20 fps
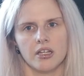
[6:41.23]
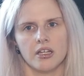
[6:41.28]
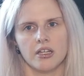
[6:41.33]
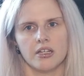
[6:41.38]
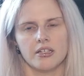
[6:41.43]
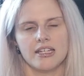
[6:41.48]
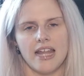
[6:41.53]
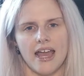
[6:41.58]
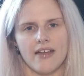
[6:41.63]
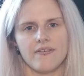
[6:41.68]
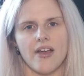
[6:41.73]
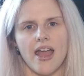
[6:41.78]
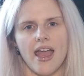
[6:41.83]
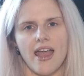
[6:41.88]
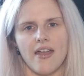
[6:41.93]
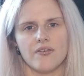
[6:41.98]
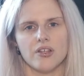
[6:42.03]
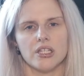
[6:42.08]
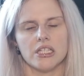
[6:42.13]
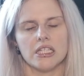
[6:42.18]
Never
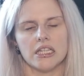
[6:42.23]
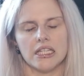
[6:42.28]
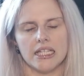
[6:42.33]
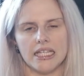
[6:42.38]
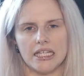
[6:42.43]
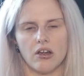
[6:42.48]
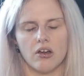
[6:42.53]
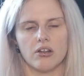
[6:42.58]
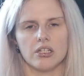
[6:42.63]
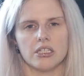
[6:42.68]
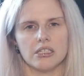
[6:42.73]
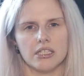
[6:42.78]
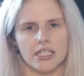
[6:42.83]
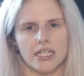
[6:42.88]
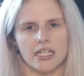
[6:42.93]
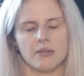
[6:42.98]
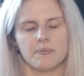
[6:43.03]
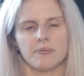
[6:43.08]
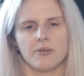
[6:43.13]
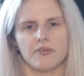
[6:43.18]
ever click on a
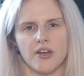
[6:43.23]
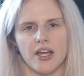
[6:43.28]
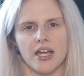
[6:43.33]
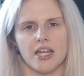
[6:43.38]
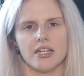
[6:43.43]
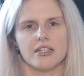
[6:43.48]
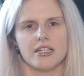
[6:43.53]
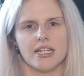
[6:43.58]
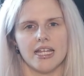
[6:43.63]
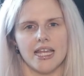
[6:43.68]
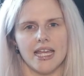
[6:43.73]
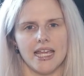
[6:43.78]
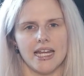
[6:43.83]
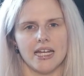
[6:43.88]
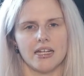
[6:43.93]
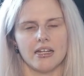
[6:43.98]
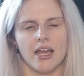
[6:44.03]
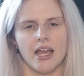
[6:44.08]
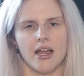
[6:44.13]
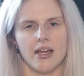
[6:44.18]
link provided in
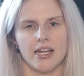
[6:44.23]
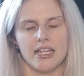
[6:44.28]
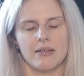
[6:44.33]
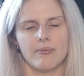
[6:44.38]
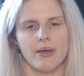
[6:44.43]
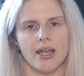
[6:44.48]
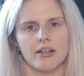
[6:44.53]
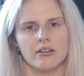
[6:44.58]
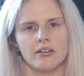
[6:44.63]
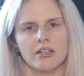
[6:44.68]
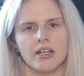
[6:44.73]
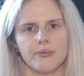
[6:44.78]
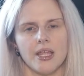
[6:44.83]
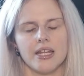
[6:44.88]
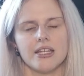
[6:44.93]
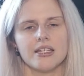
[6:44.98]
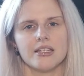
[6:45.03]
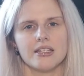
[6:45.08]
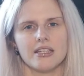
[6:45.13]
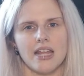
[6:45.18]
an email.
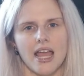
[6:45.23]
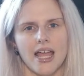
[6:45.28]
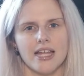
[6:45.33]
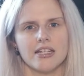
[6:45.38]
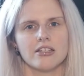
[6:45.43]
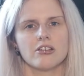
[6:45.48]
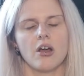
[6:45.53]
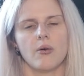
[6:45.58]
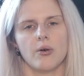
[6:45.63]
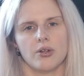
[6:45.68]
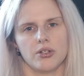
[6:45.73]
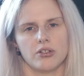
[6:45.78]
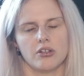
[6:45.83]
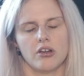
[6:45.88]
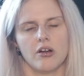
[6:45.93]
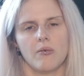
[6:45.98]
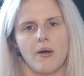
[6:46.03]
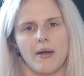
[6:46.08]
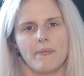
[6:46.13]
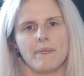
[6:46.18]
Instead, go onto your
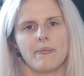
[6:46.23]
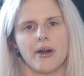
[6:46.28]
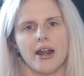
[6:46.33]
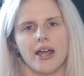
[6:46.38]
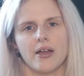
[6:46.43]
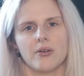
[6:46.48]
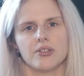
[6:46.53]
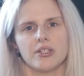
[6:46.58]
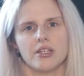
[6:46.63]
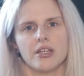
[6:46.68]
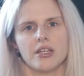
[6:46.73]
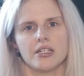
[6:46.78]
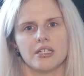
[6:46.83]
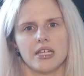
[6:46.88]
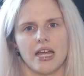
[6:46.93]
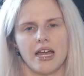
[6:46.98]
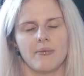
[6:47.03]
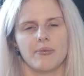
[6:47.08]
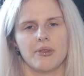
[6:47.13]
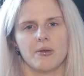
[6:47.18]
web browser and
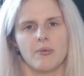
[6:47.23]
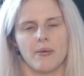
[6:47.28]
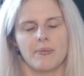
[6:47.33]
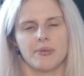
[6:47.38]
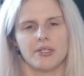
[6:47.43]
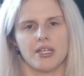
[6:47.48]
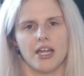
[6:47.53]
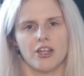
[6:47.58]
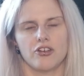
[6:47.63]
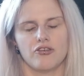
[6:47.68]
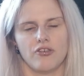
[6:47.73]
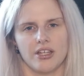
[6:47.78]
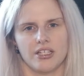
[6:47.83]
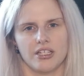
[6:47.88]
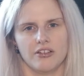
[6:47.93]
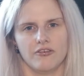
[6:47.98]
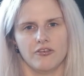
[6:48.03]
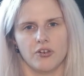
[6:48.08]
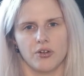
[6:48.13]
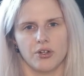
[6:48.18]
type the website address
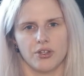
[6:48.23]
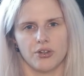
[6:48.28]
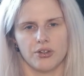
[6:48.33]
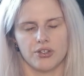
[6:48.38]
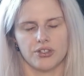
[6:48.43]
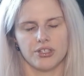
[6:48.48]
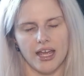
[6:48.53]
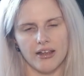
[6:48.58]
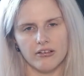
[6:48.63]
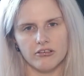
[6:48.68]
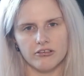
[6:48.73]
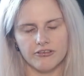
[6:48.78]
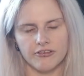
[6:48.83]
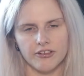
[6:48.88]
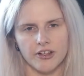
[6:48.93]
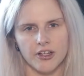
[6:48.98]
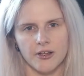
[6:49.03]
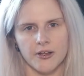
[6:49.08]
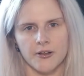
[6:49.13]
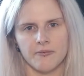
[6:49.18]
in for yourself.
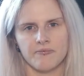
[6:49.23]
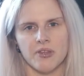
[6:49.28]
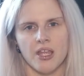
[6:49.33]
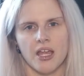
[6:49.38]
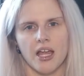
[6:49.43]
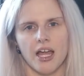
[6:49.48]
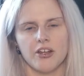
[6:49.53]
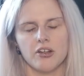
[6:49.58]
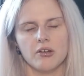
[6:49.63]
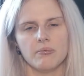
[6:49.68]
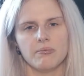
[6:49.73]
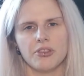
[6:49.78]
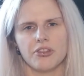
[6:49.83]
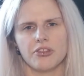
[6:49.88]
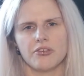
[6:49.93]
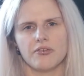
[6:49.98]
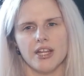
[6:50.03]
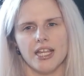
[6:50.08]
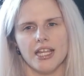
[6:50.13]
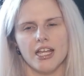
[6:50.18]
And number
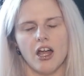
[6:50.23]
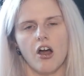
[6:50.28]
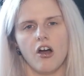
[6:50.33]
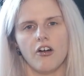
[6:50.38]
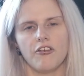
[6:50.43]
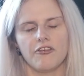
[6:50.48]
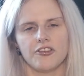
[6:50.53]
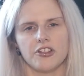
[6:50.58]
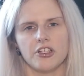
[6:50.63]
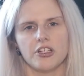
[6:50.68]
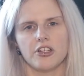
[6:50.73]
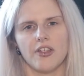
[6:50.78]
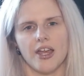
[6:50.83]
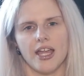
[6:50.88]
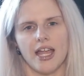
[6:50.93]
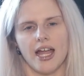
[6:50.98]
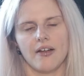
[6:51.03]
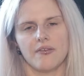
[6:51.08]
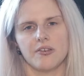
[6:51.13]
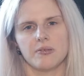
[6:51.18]
3, often they
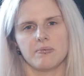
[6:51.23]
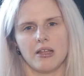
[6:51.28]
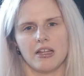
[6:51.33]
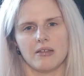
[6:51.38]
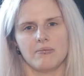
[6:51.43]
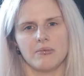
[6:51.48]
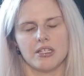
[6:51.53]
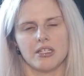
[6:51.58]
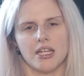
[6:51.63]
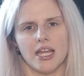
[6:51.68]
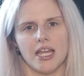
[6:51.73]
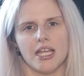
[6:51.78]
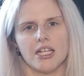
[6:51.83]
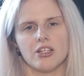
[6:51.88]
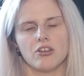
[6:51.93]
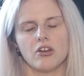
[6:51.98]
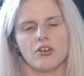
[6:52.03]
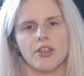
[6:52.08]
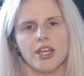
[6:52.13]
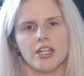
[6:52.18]
have spelling mistakes
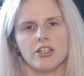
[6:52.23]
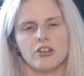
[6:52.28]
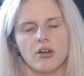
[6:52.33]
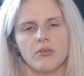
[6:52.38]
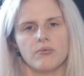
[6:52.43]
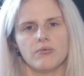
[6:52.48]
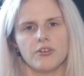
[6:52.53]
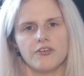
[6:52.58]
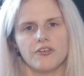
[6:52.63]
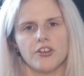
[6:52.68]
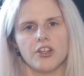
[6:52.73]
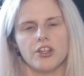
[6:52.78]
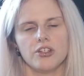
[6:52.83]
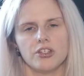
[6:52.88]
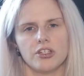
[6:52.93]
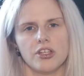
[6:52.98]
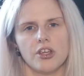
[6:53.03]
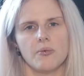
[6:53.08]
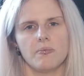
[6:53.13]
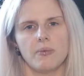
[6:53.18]
or they don't refer to
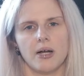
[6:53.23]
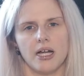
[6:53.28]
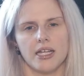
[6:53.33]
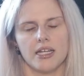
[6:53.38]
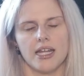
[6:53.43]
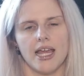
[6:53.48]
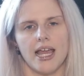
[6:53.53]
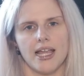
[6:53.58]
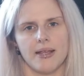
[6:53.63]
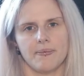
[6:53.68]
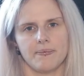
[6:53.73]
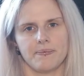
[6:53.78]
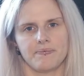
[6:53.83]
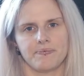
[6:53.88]
you by name.